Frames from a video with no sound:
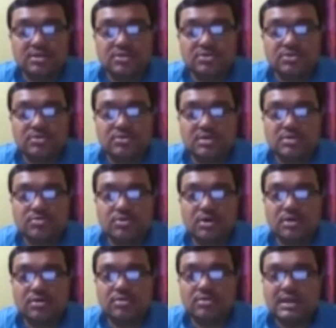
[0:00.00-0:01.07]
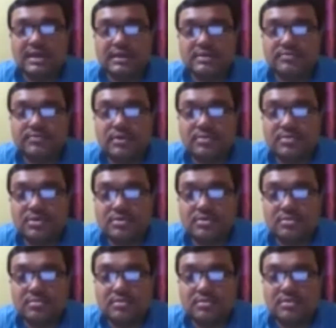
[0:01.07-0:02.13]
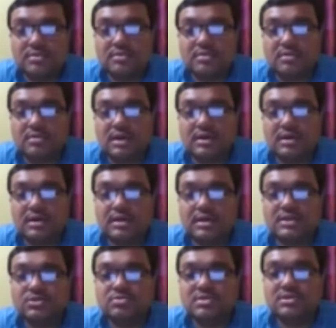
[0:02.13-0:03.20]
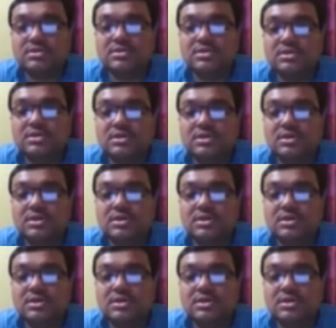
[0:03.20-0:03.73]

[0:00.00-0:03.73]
So you all know that from your undergraduate